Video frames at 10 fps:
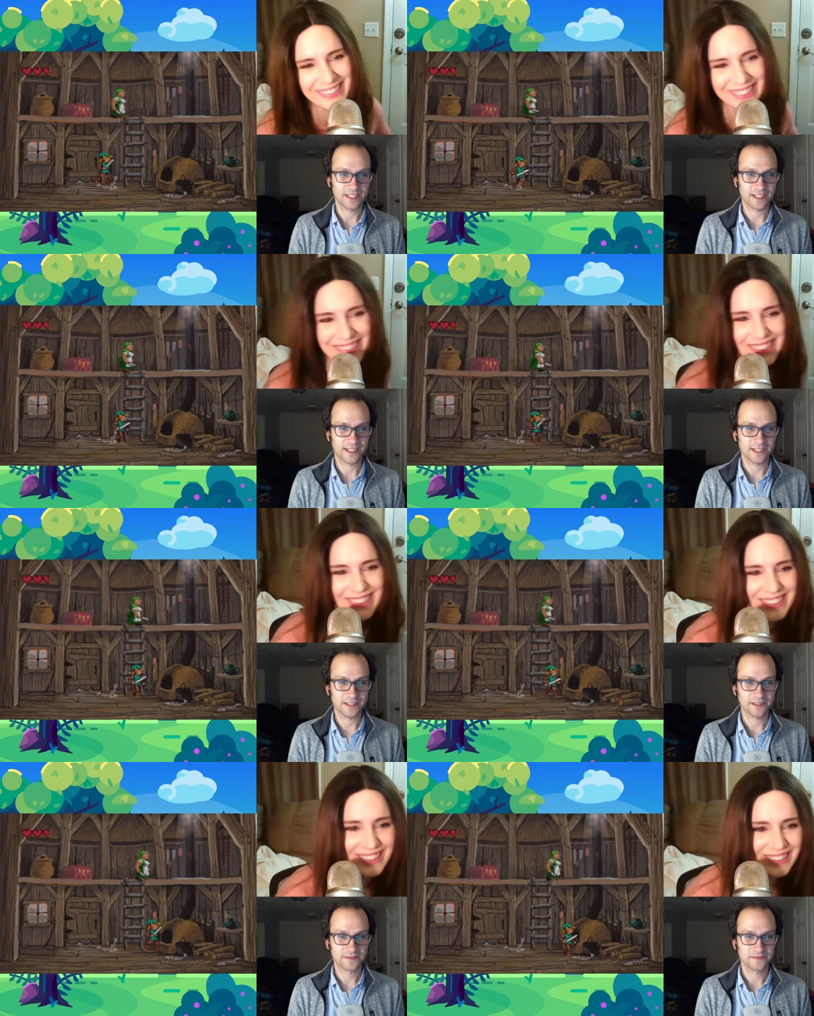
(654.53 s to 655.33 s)

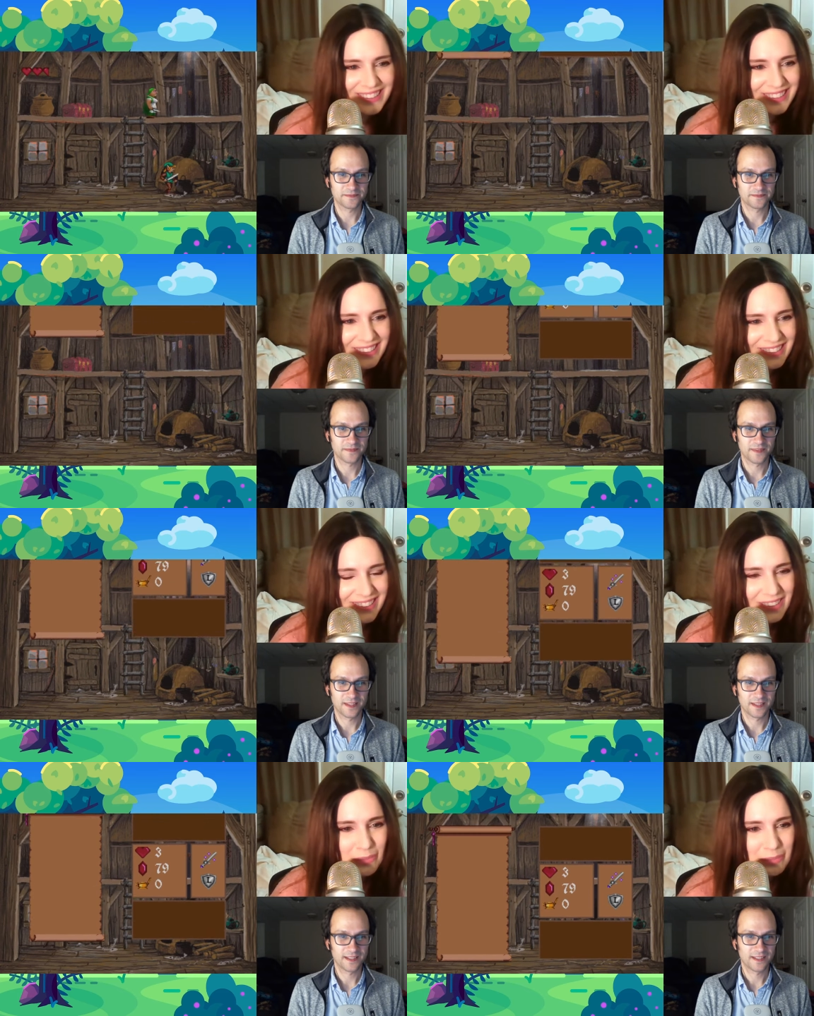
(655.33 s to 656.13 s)
Speaker 1: Yeah.
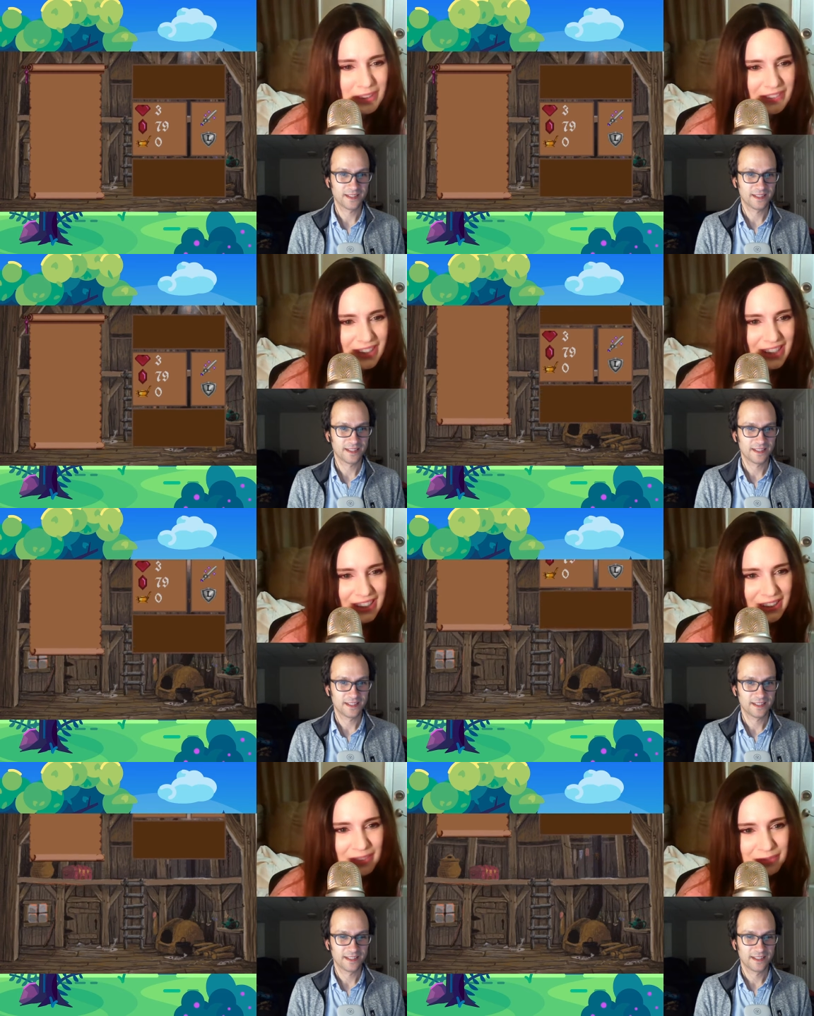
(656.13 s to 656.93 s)
Speaker 2: I don't believe
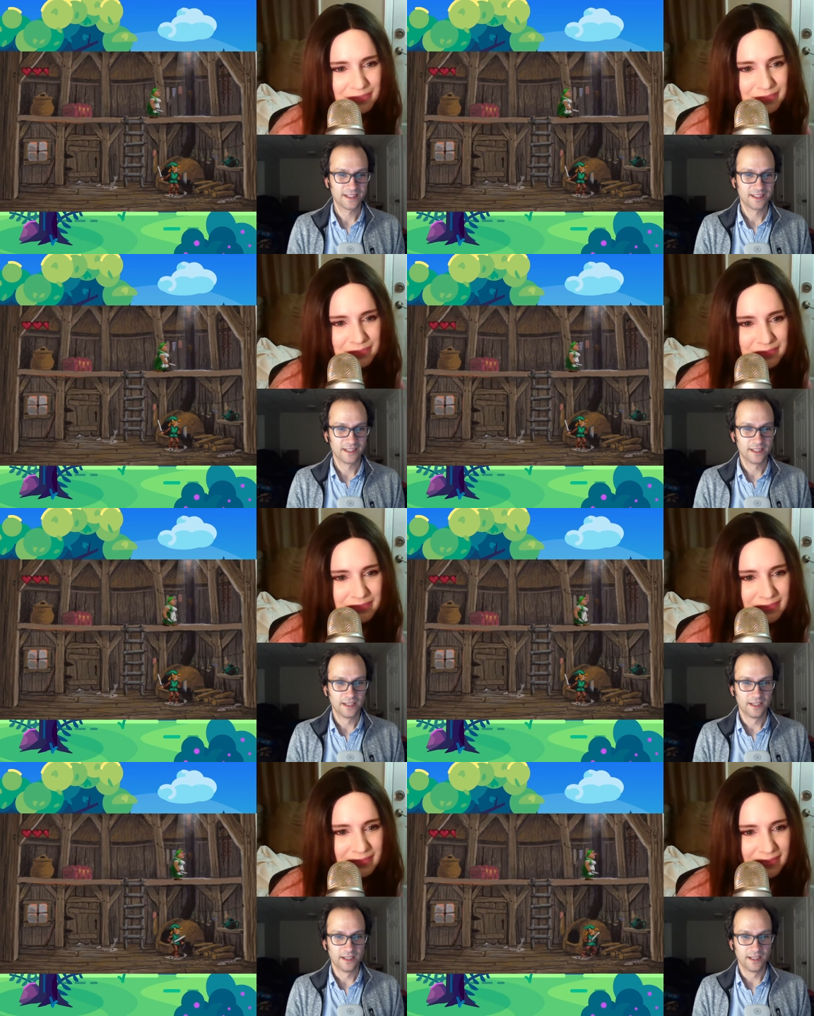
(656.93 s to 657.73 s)
that.
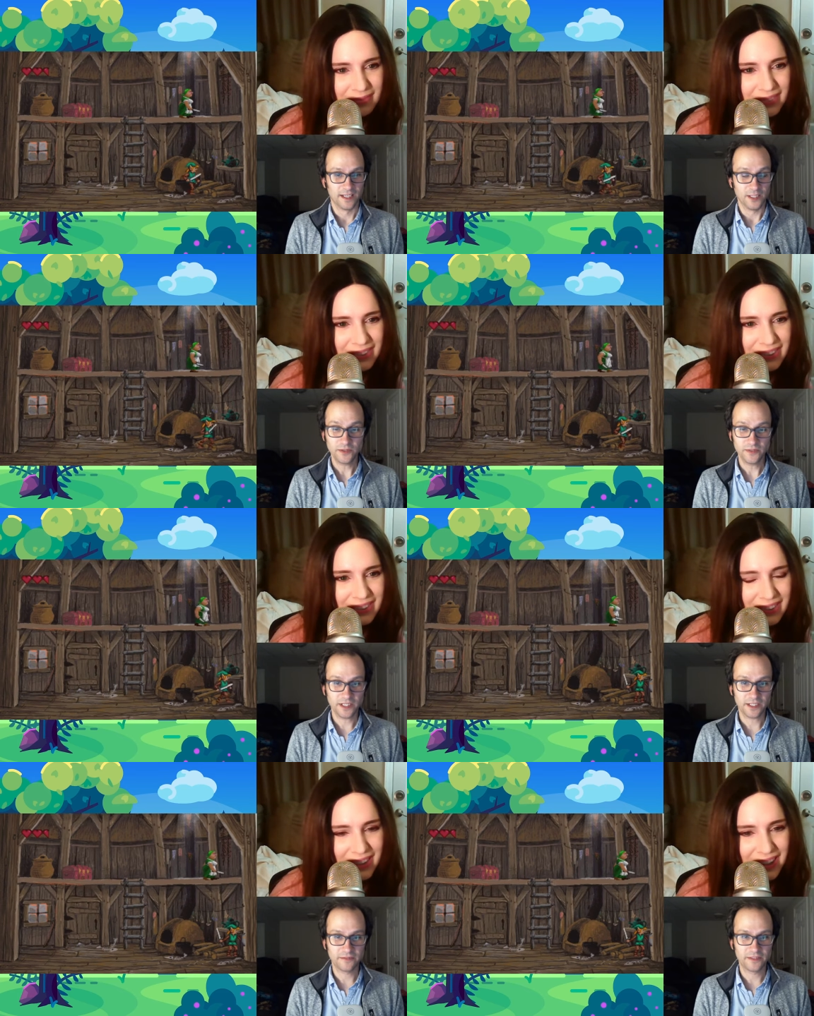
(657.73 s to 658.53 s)
Speaker 1: It was
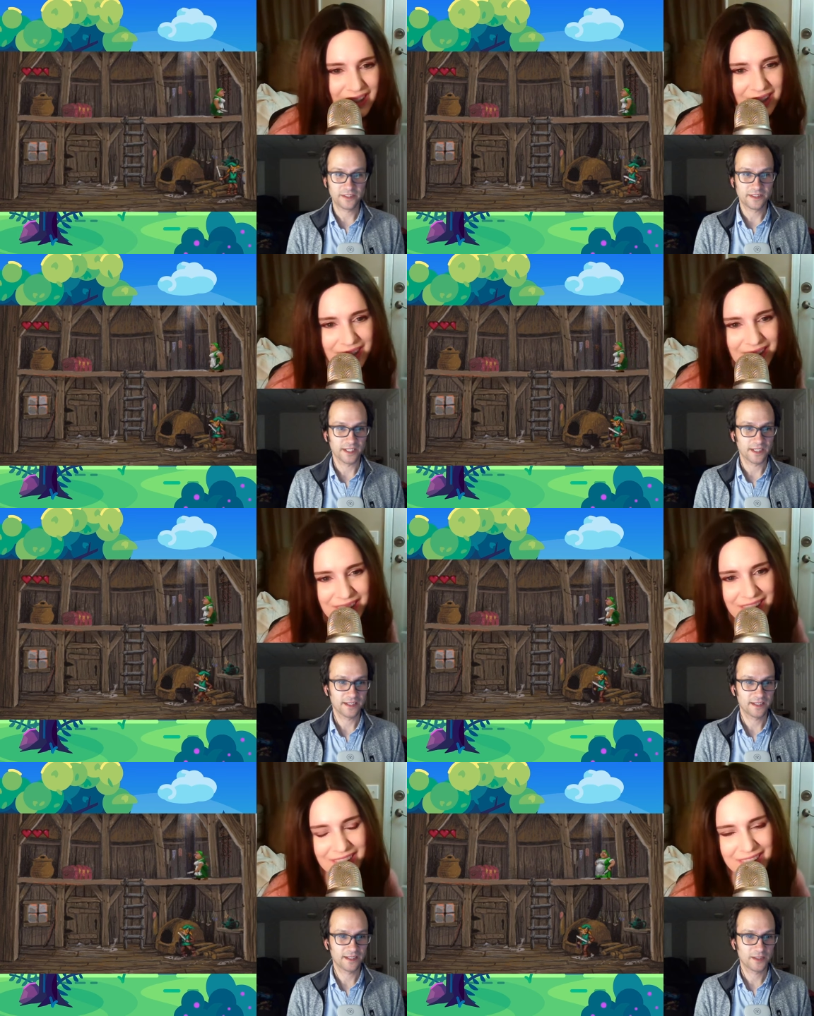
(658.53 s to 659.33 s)
very convincing.
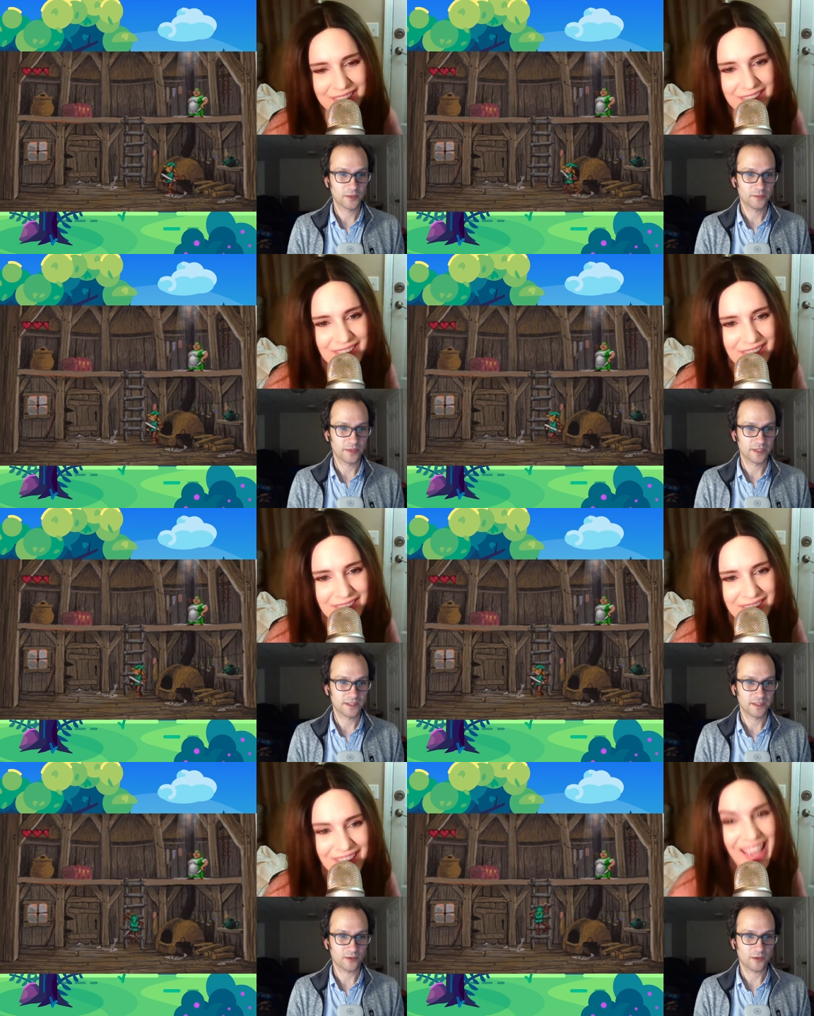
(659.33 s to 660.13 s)

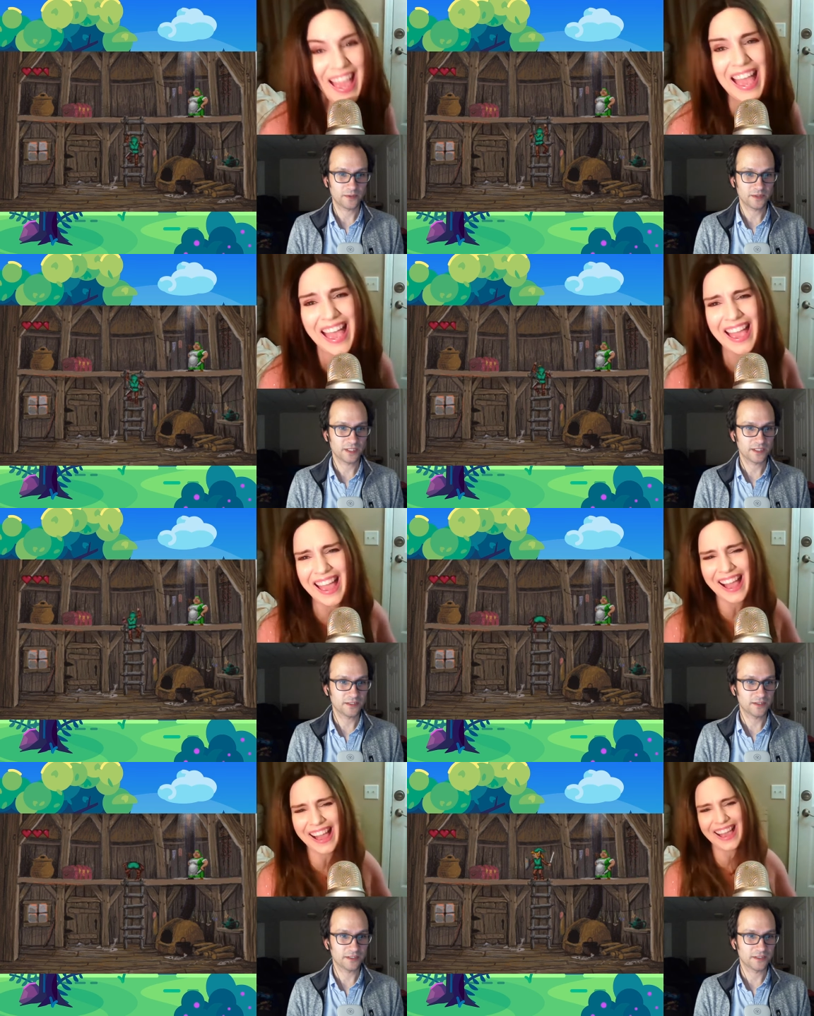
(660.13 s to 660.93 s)
But, uh, oh, I'll go check
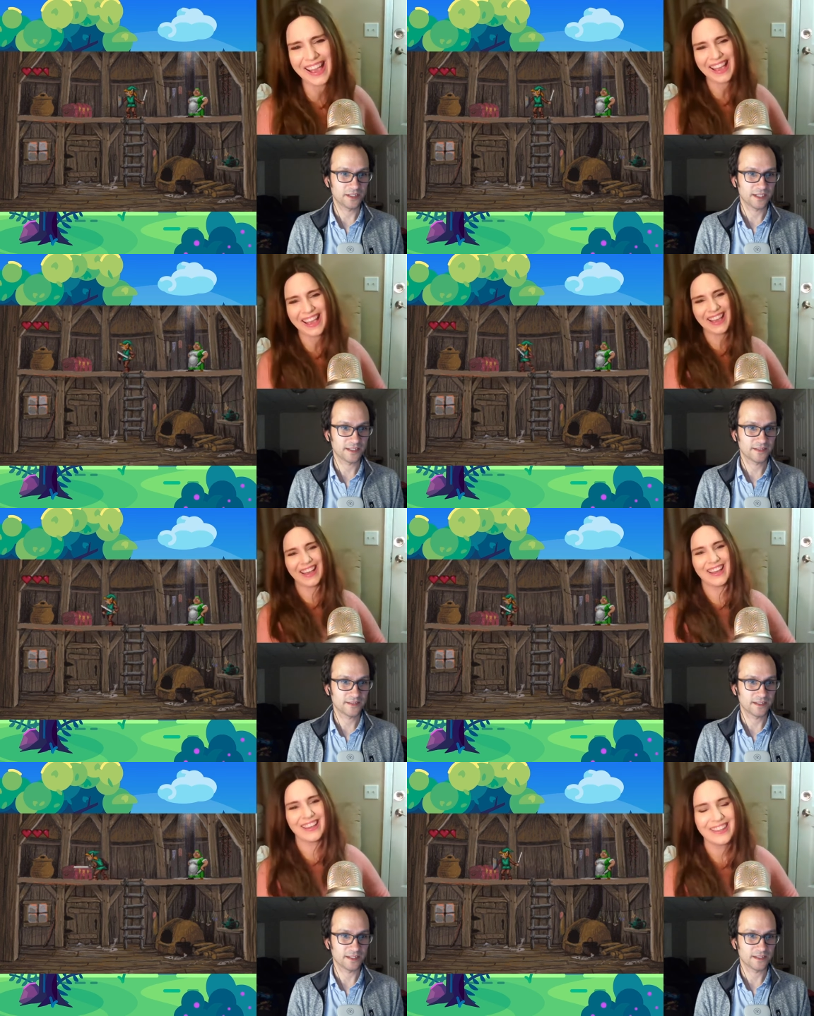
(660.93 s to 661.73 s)
this treasure chest.
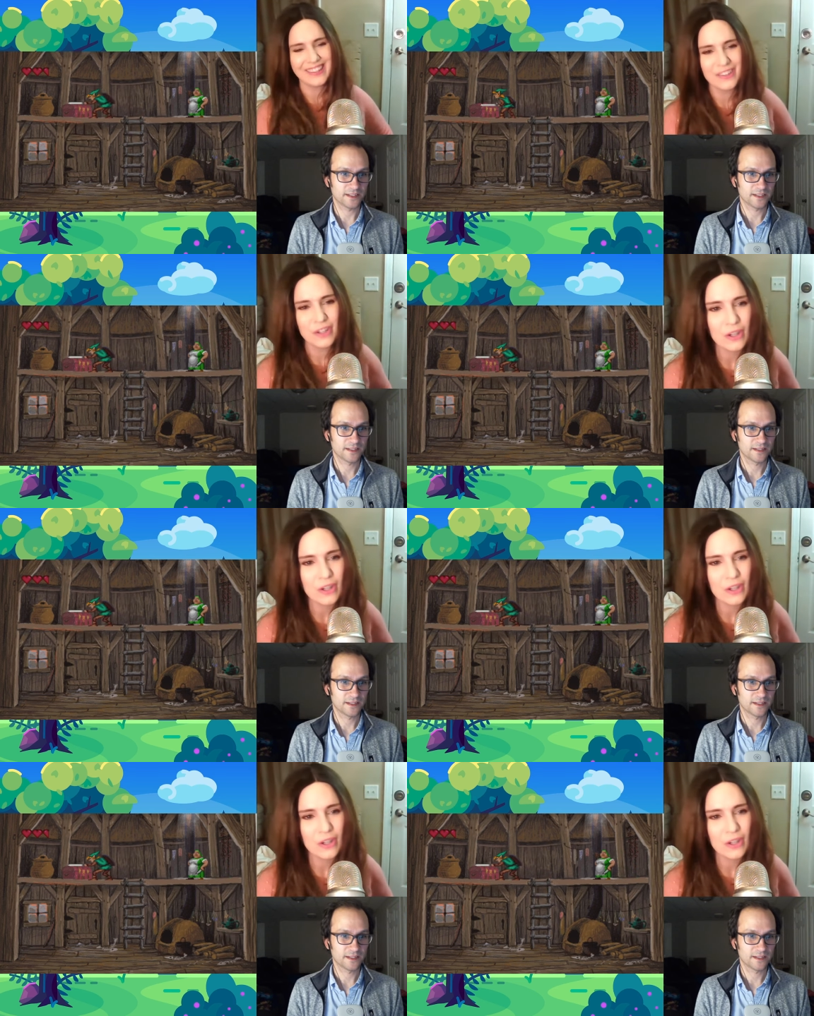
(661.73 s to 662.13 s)
What's this?